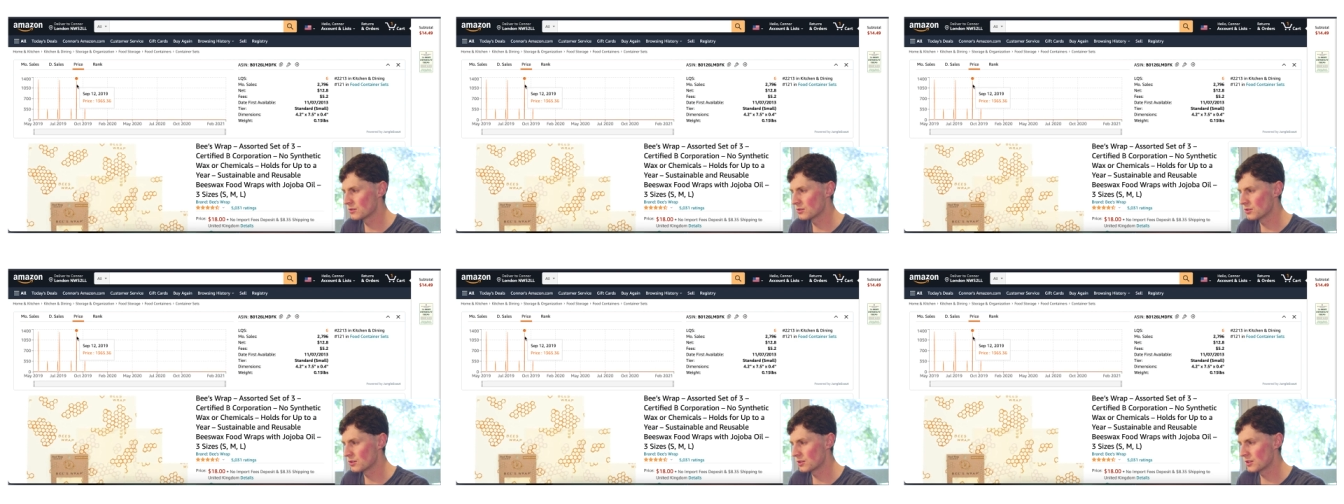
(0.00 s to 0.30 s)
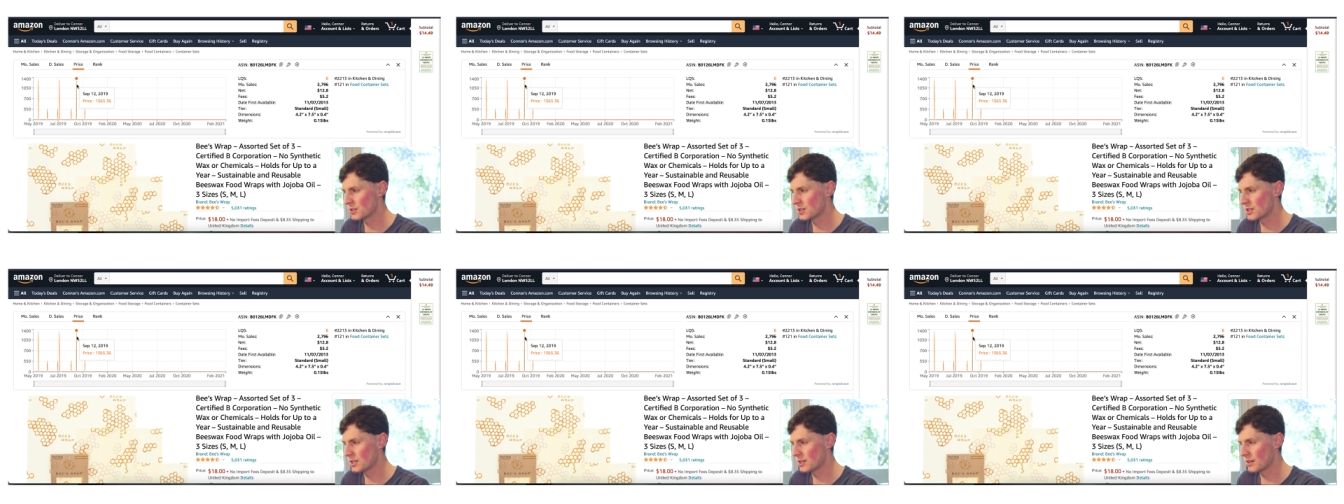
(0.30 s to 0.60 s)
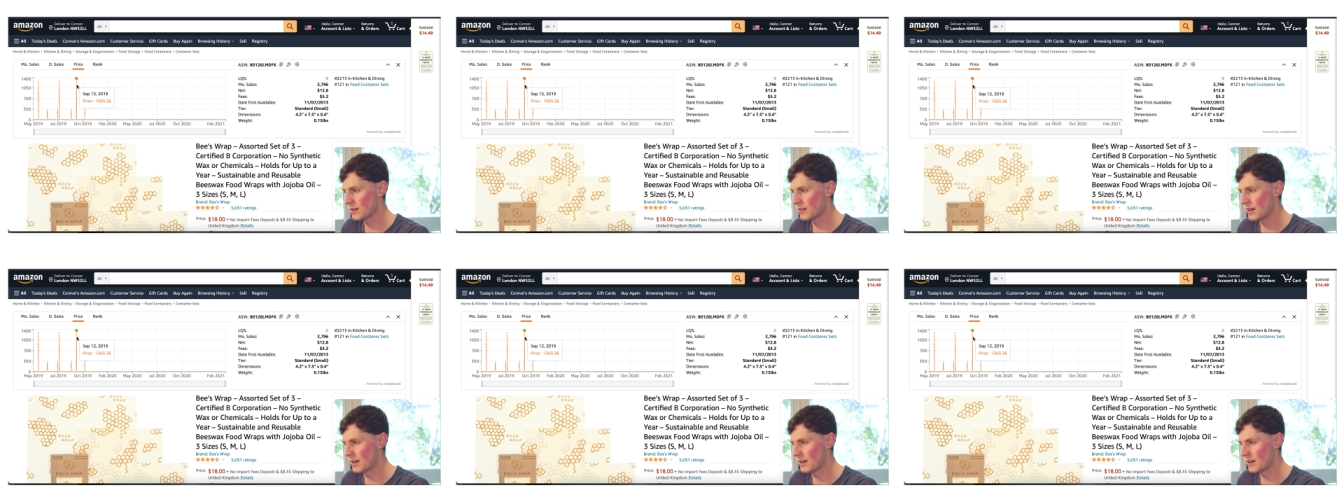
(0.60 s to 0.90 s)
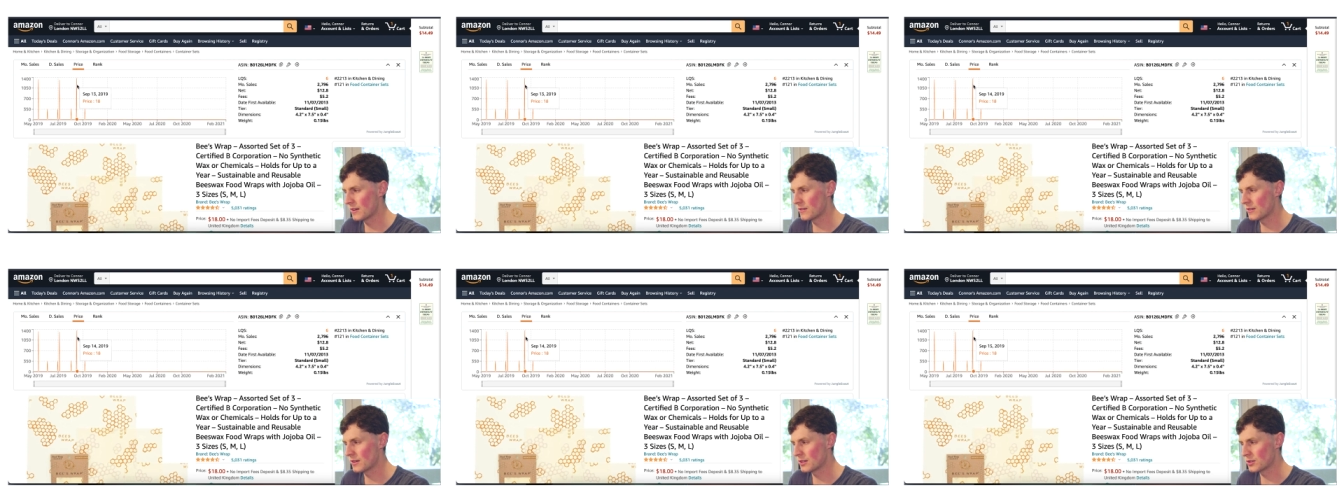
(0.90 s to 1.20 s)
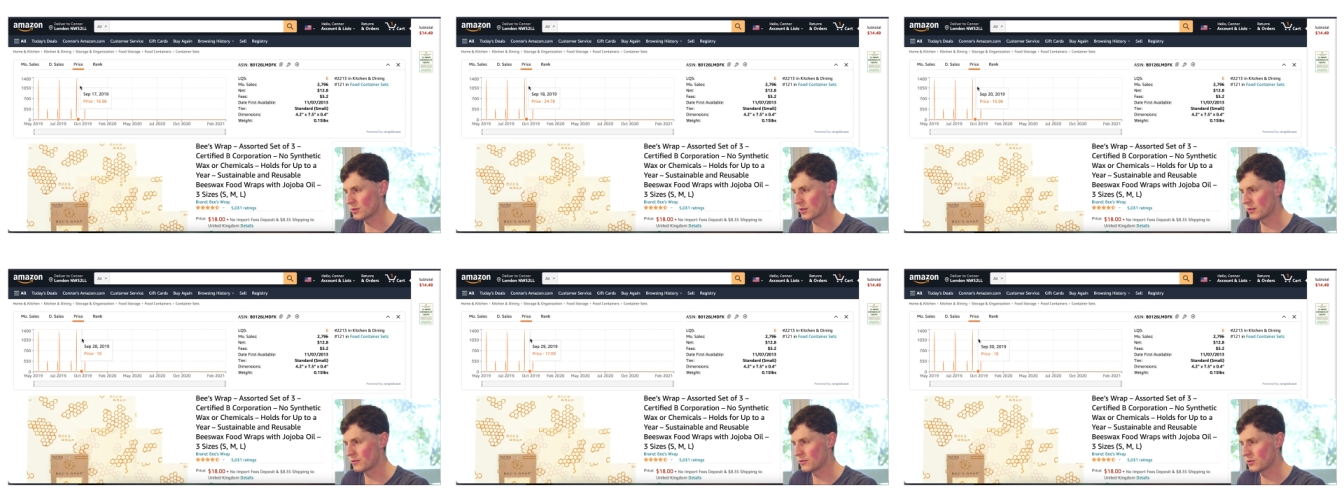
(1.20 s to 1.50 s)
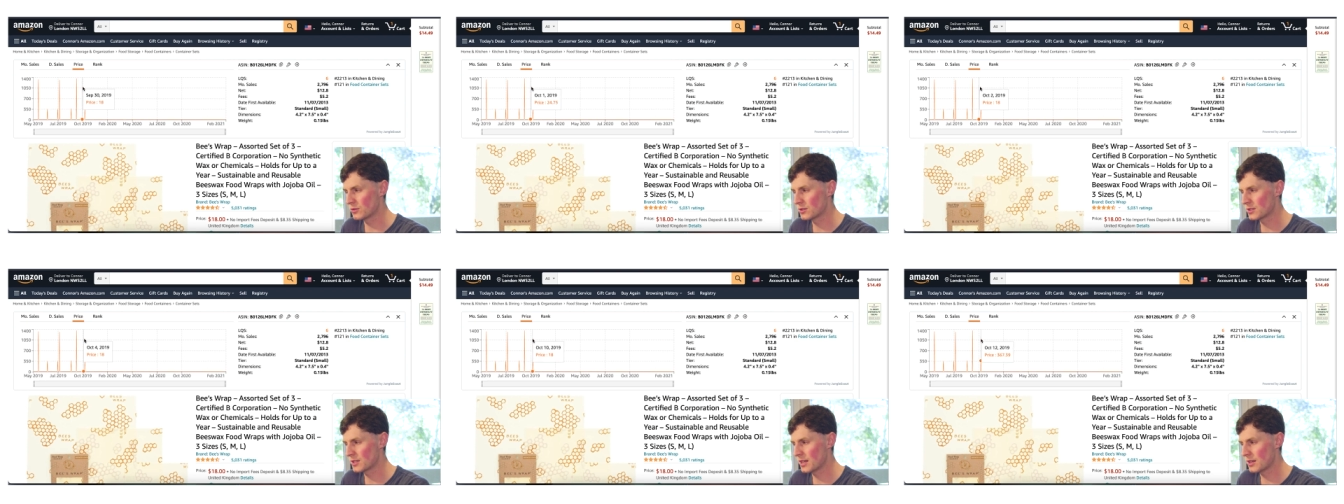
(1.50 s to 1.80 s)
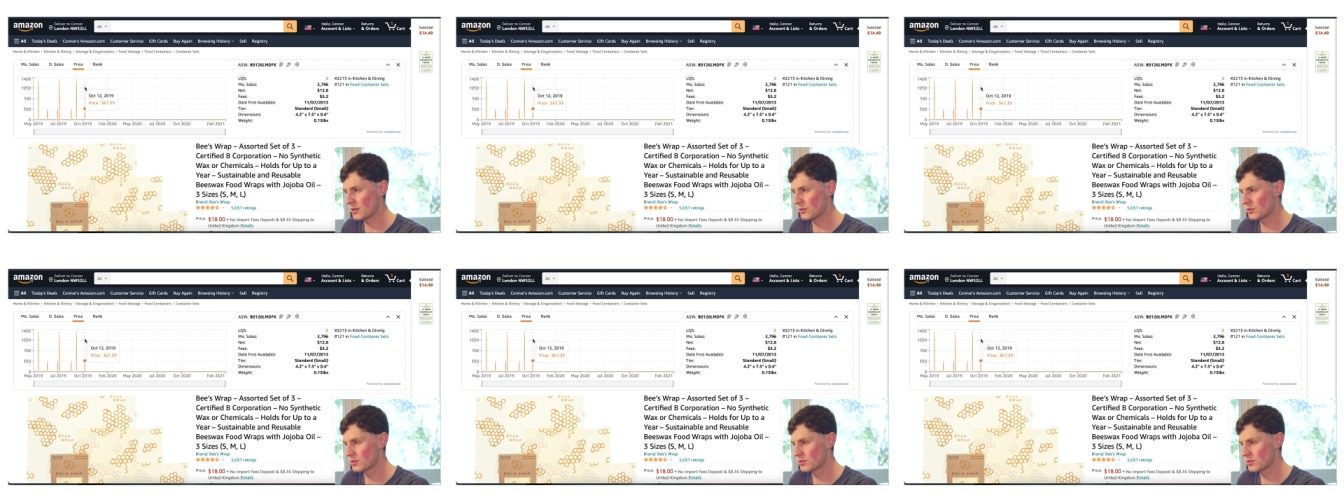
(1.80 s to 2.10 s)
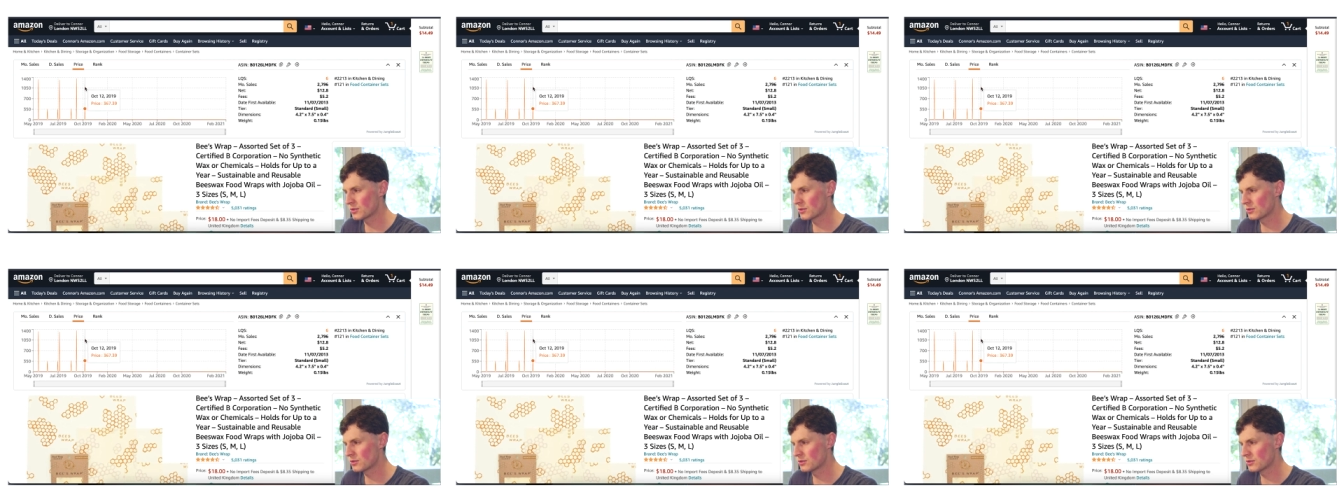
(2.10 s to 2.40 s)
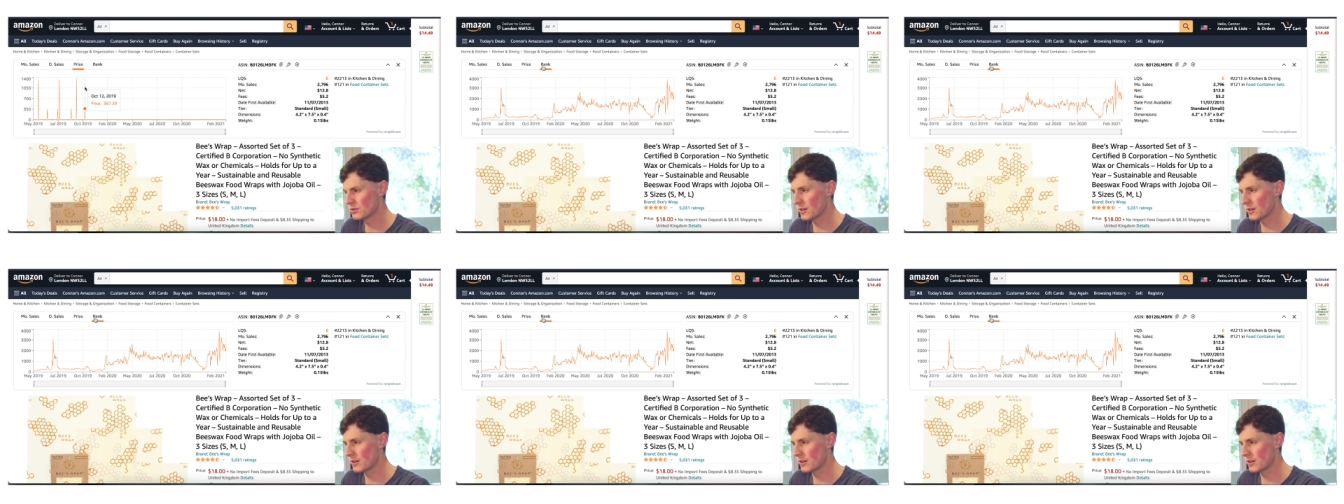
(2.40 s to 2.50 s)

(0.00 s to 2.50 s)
So you can see that they, they're doing a few sales.